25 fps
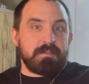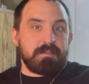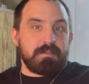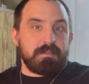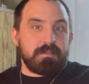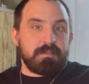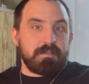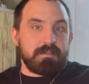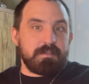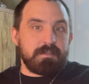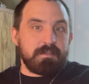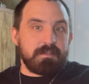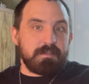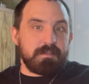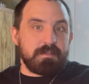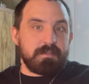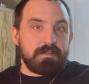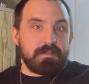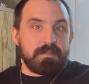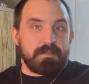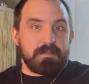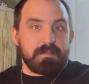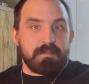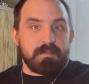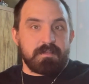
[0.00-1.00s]

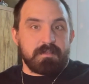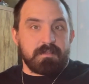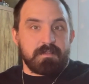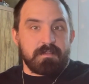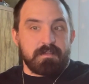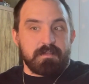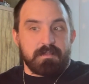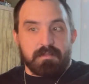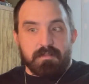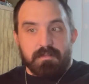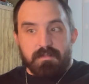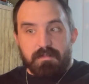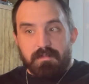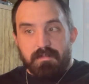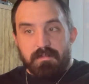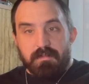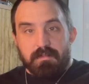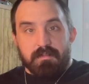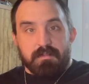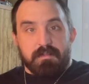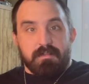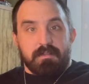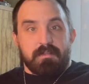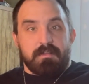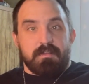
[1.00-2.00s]

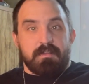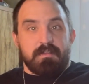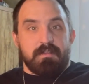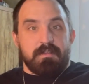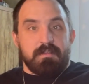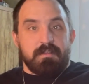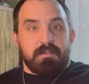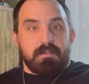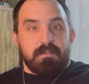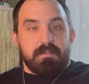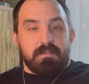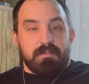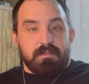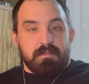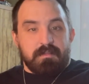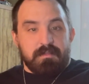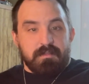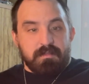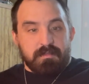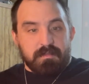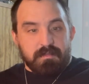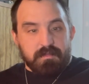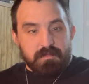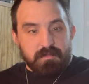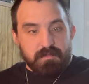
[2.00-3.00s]

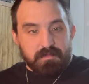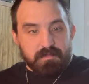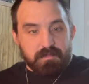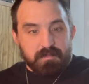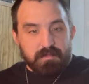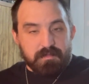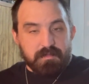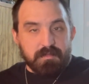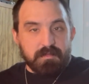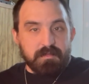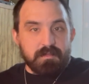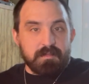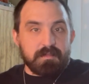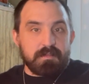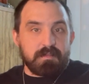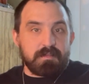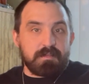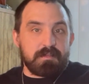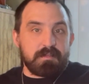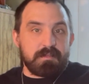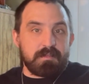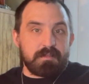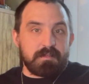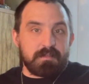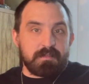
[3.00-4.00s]

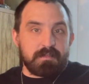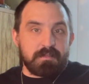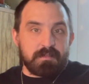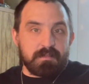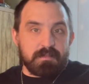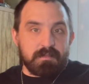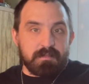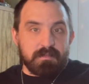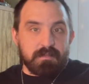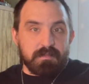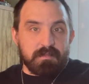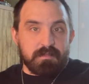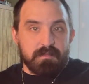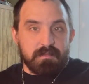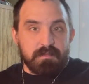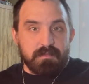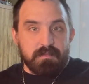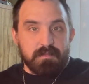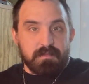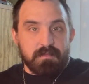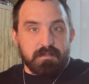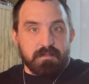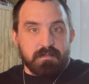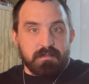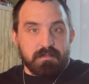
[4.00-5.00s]

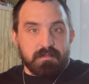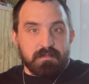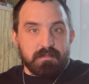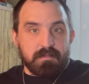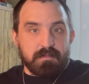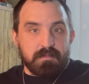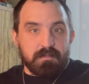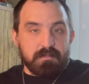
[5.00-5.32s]
This person isn't speaking.